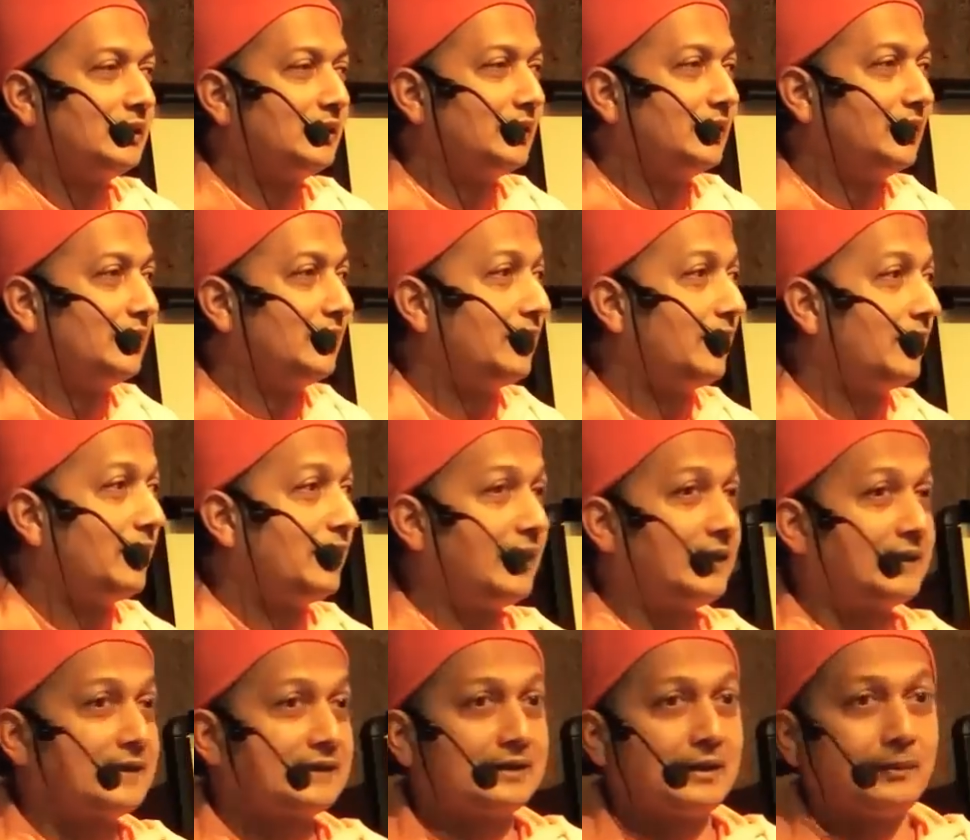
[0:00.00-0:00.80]
He
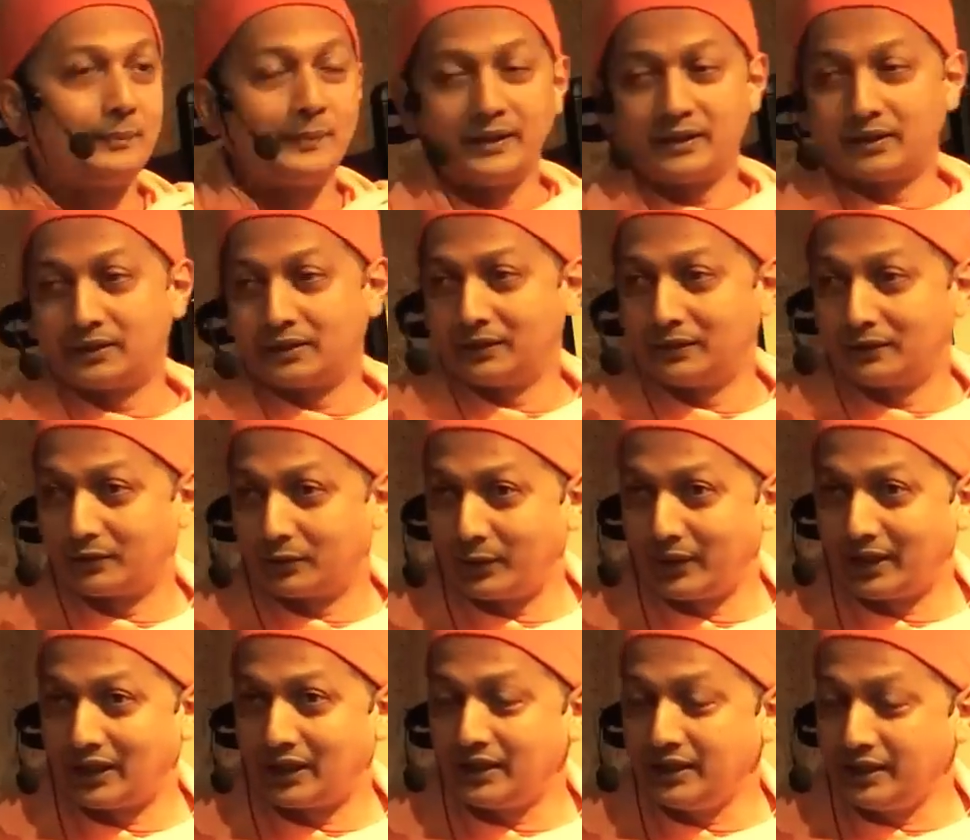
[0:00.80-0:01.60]
gets up and
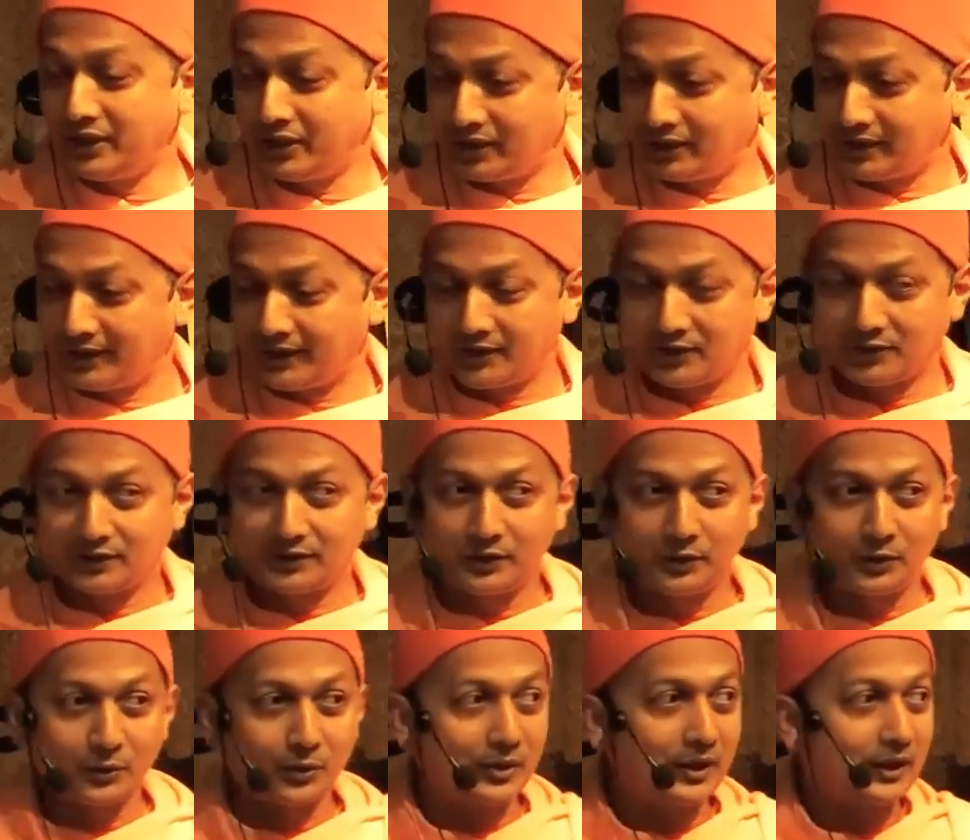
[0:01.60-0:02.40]
quickly shuts the
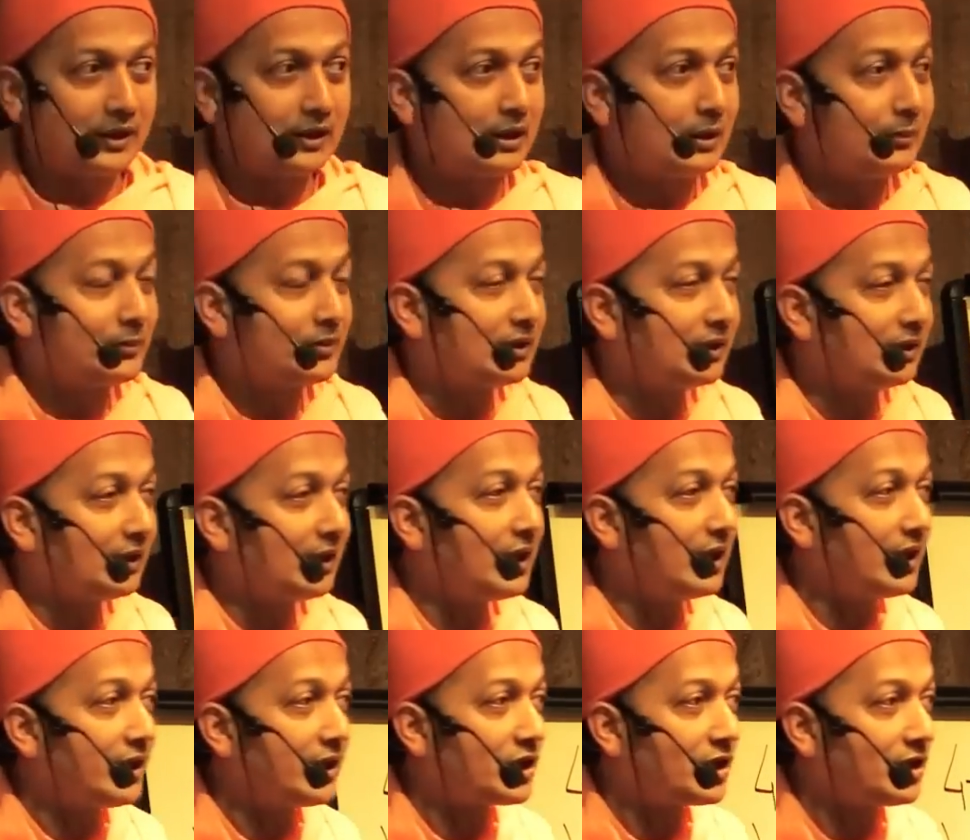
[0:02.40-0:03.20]
door and comes in a
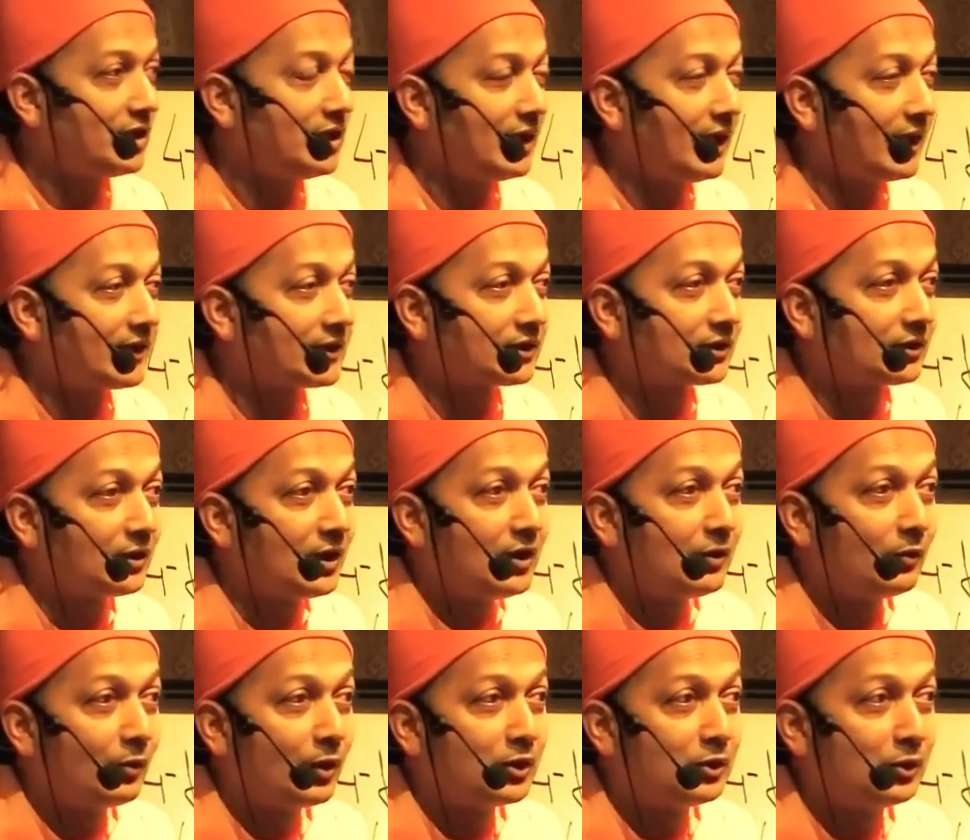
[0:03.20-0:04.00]
hush. He asks,
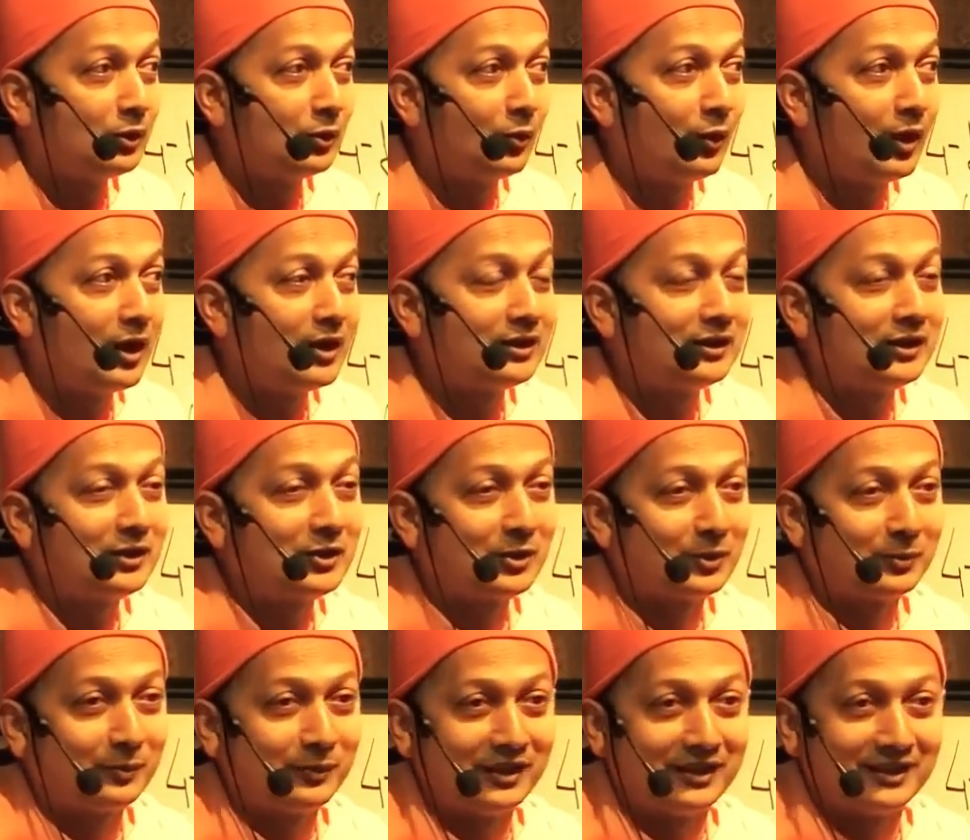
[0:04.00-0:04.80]
what do you want it to
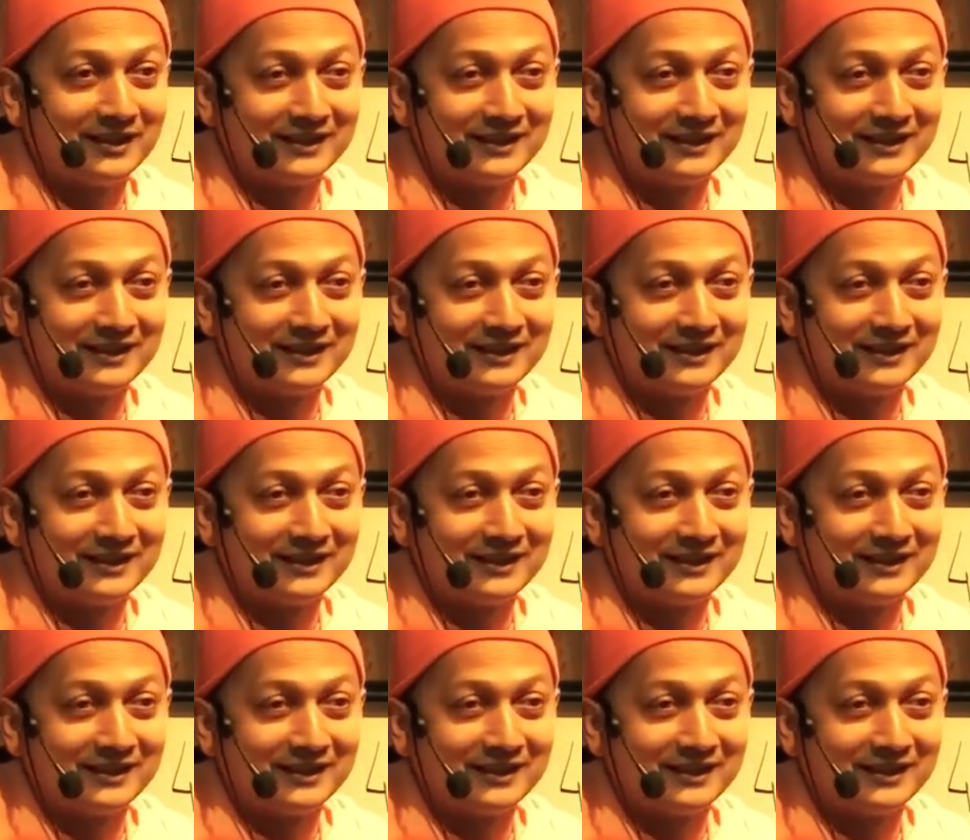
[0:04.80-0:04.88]
be?